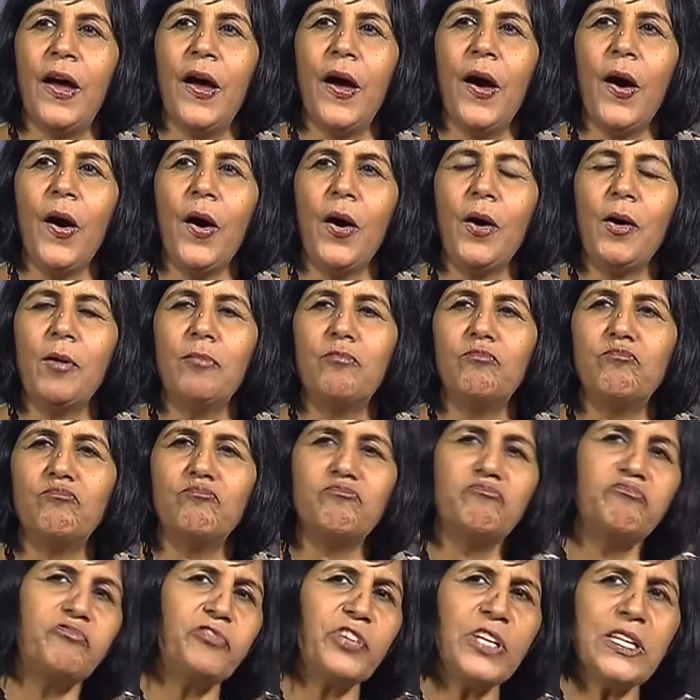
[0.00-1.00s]

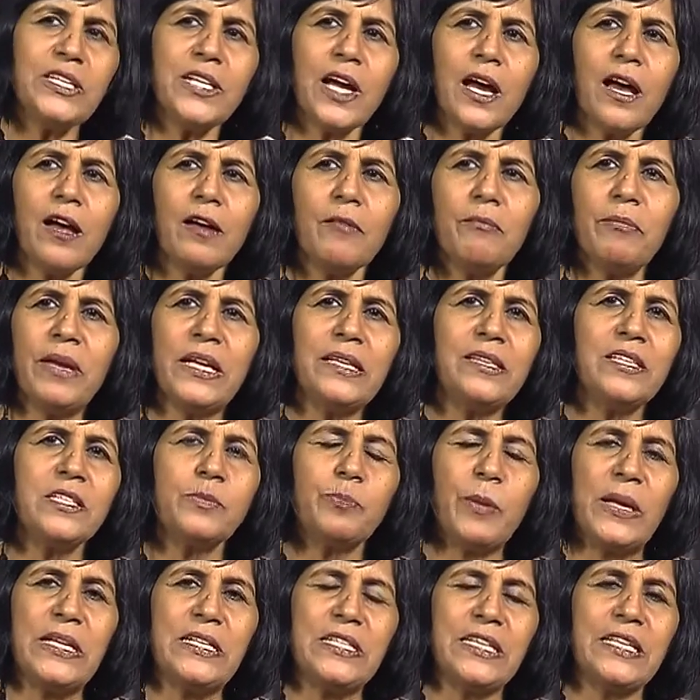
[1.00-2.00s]
Frida made this
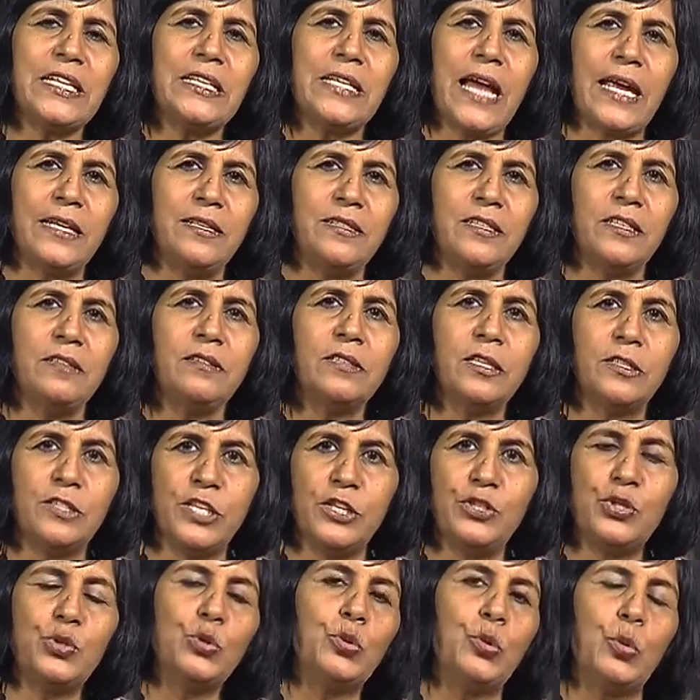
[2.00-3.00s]
painting in
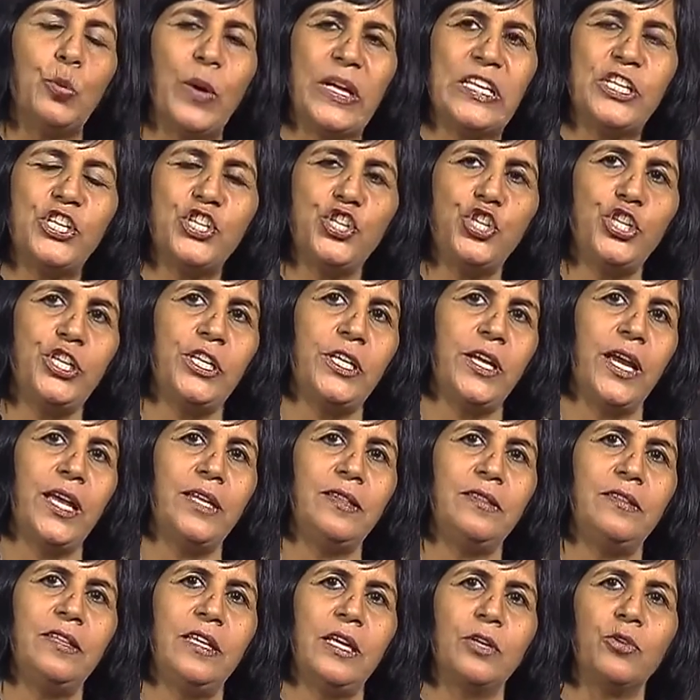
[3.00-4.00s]
1932 when she
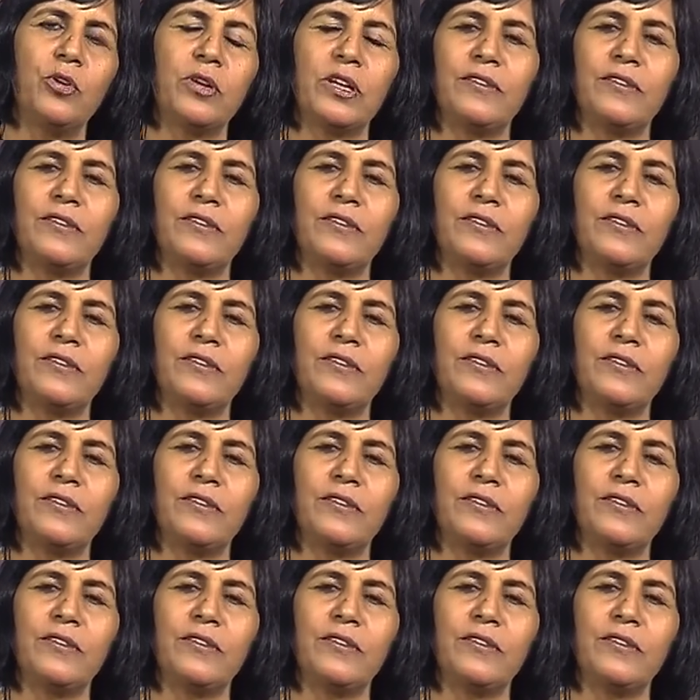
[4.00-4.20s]
and Diego